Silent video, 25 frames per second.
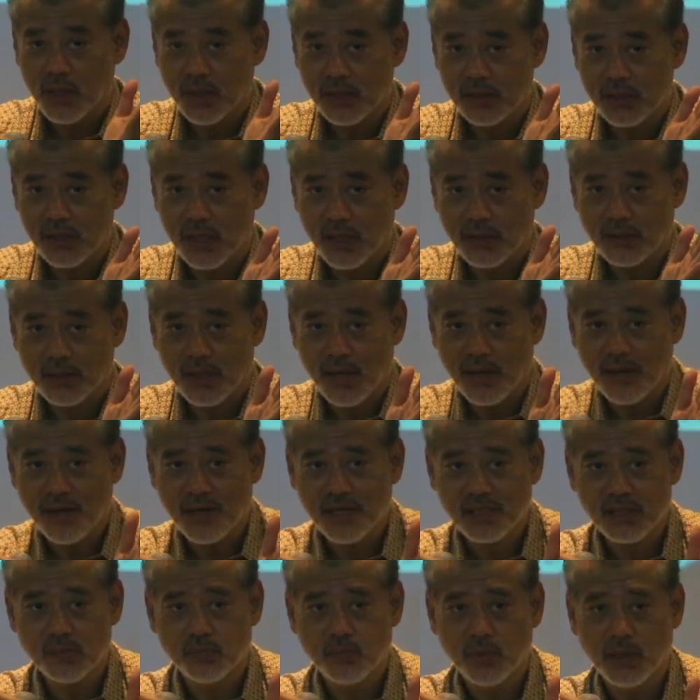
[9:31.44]
is that there
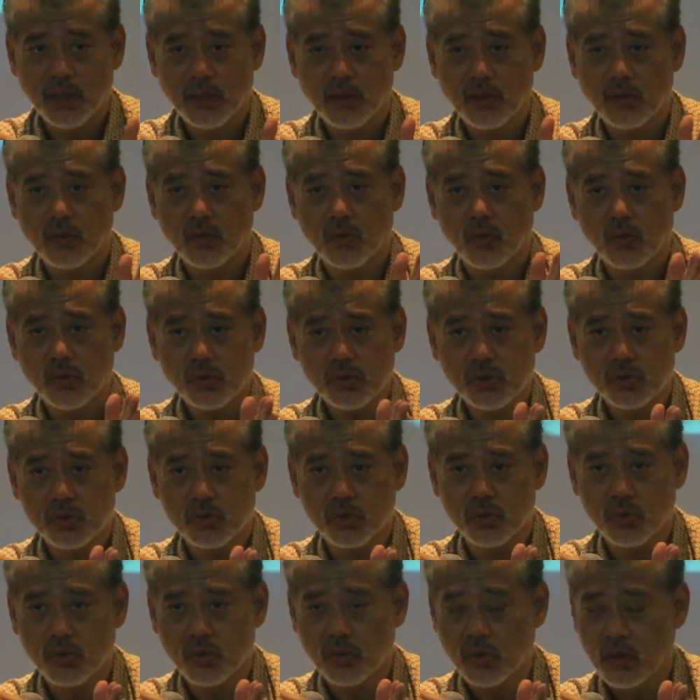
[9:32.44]
has been
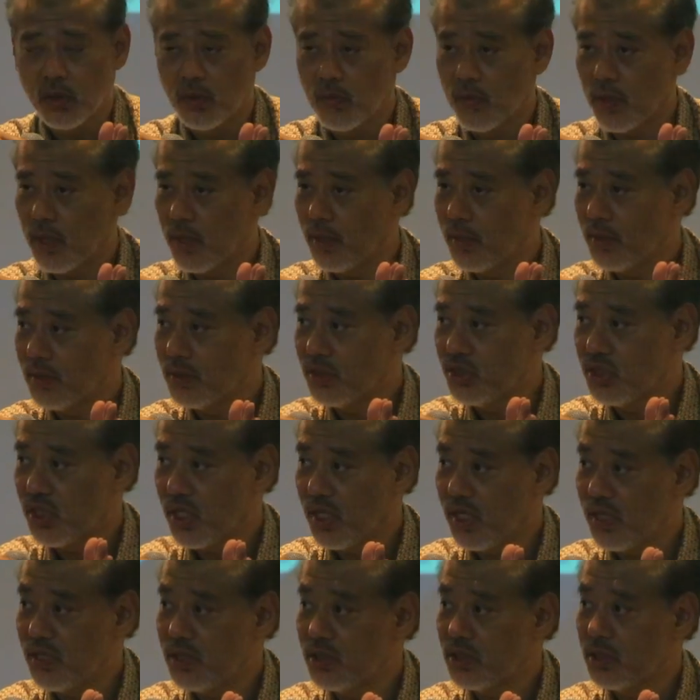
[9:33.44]
also a
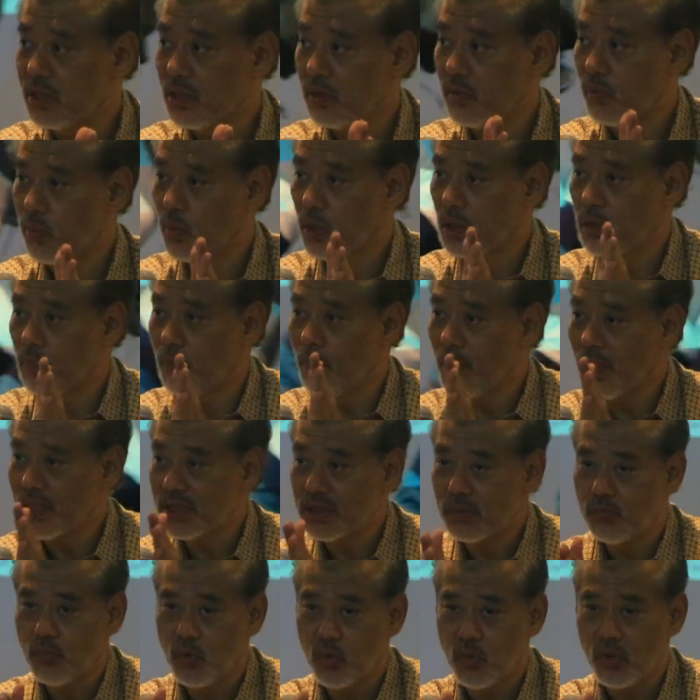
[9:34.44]
change with
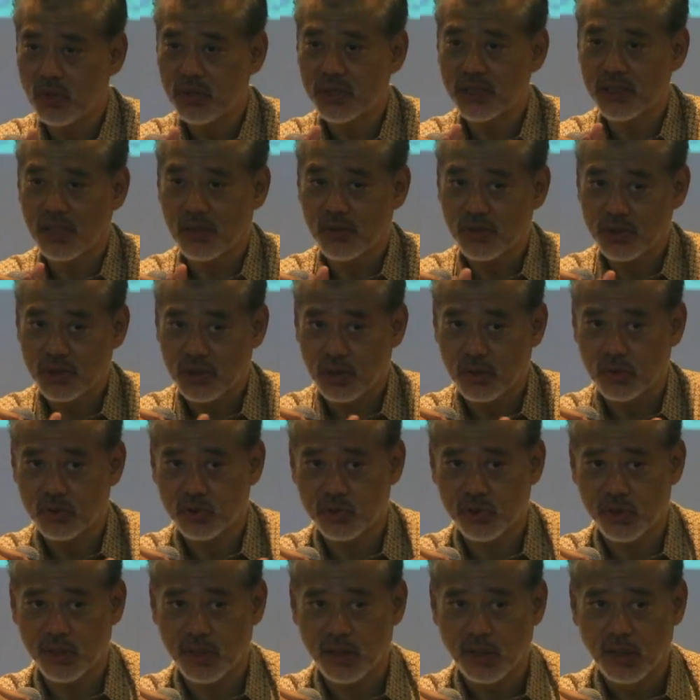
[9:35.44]
much more South-South
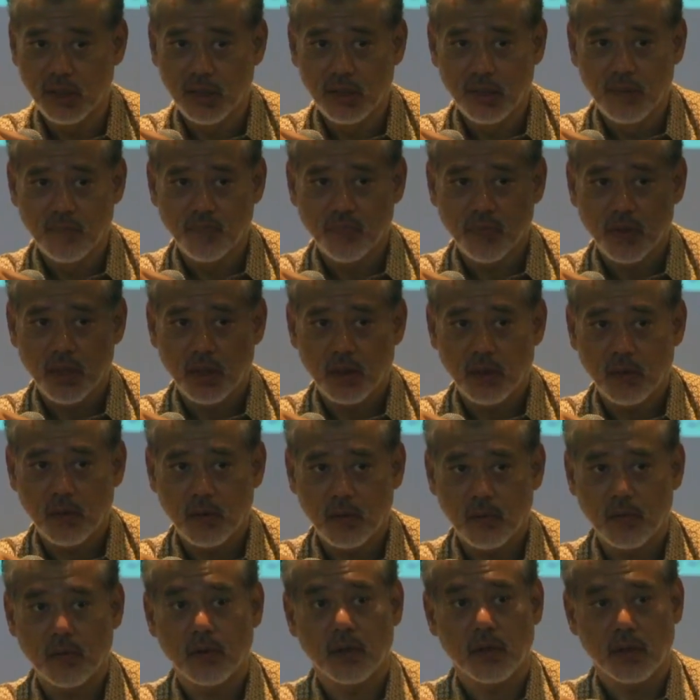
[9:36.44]
trade.
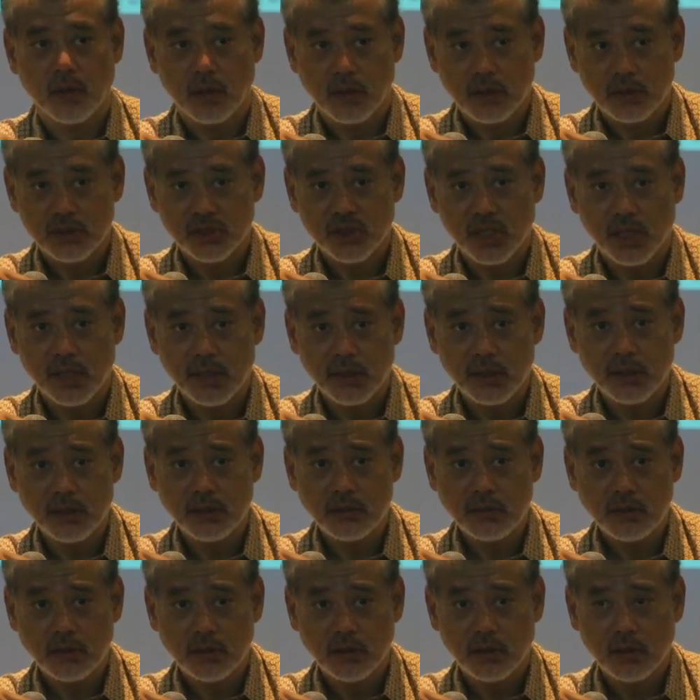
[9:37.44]

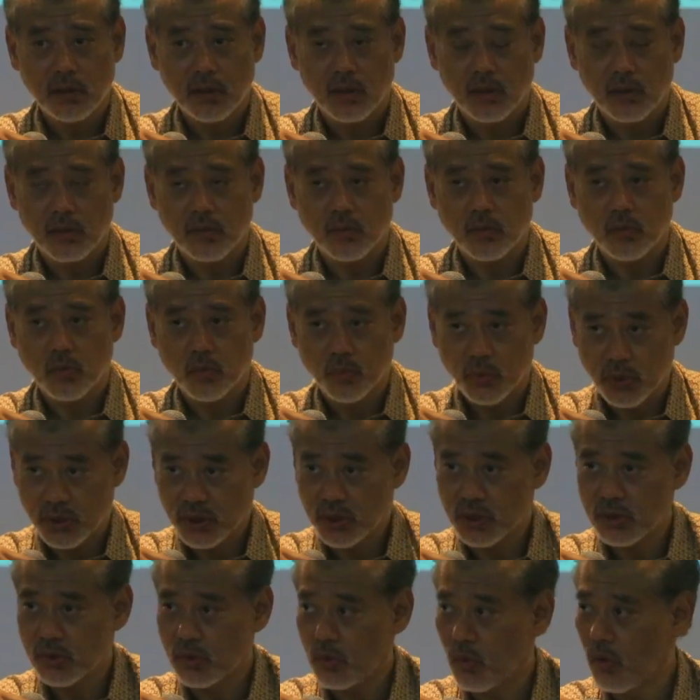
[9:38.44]
China,
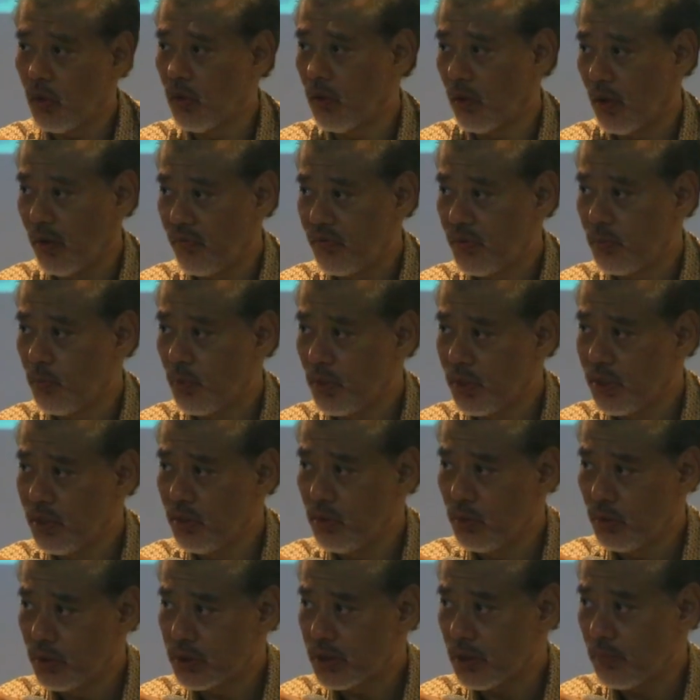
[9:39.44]
which is everybody
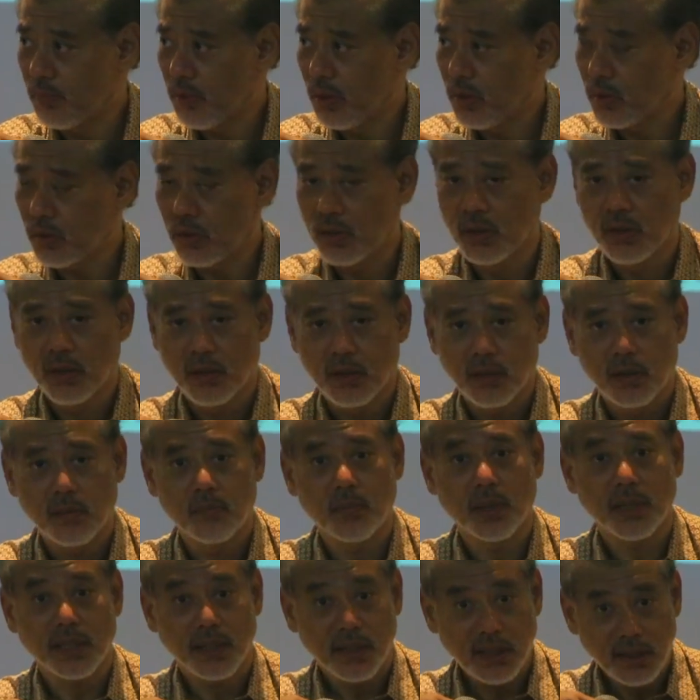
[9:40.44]
knows about,
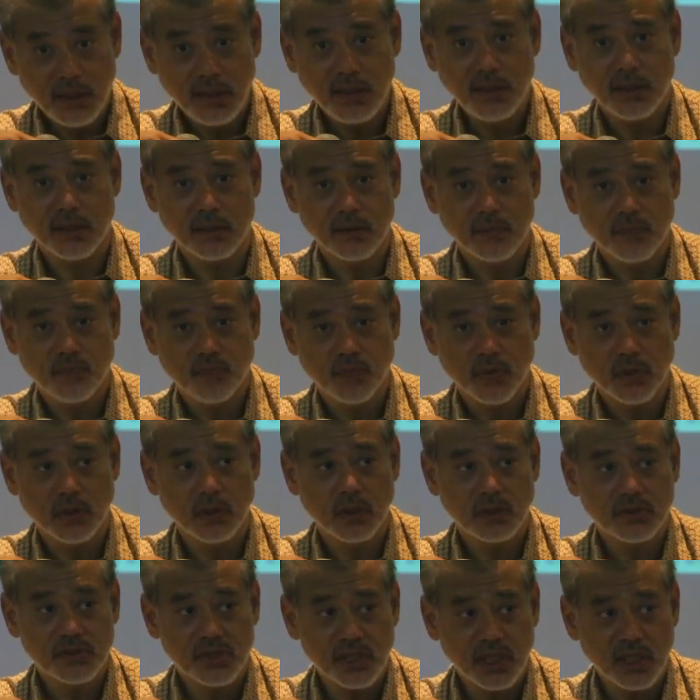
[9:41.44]
but India,
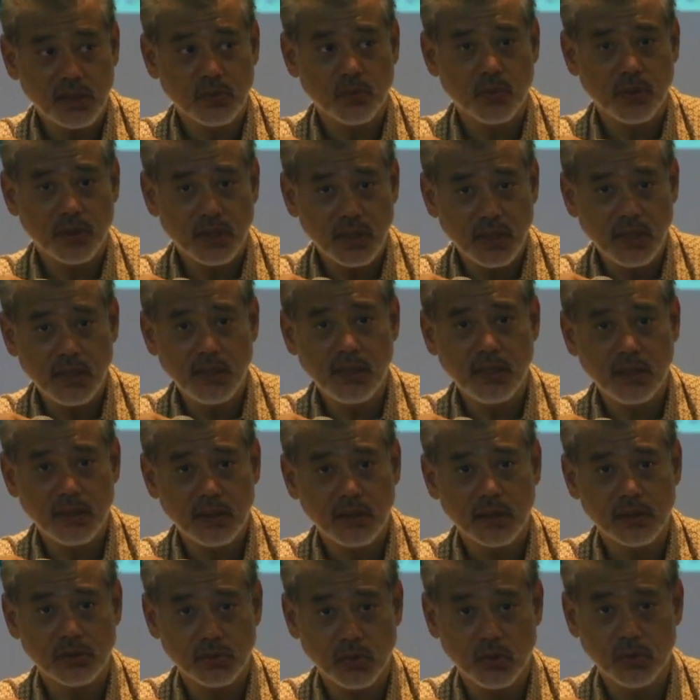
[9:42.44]
the trade with
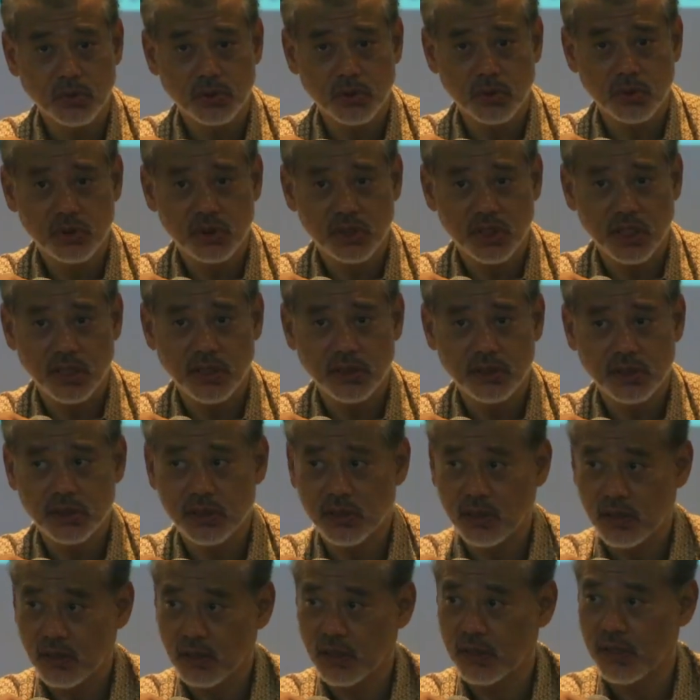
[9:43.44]
India has also
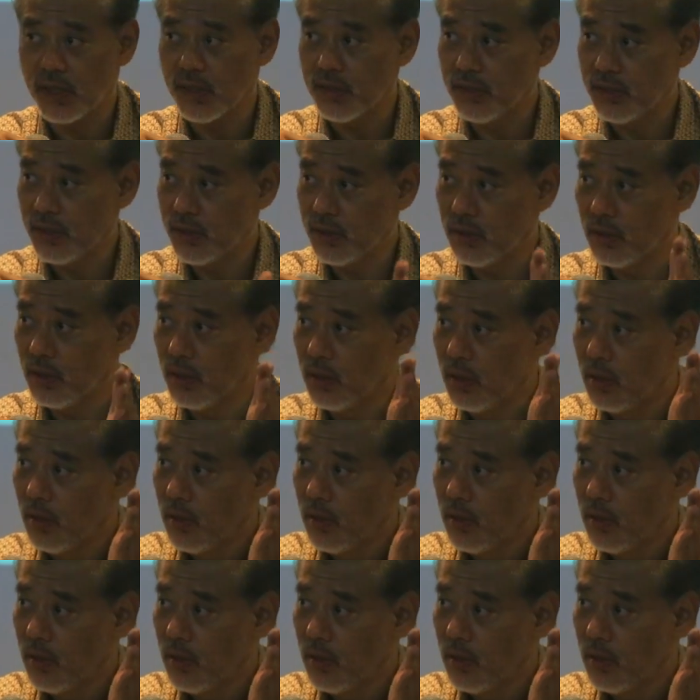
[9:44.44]
changed a great deal.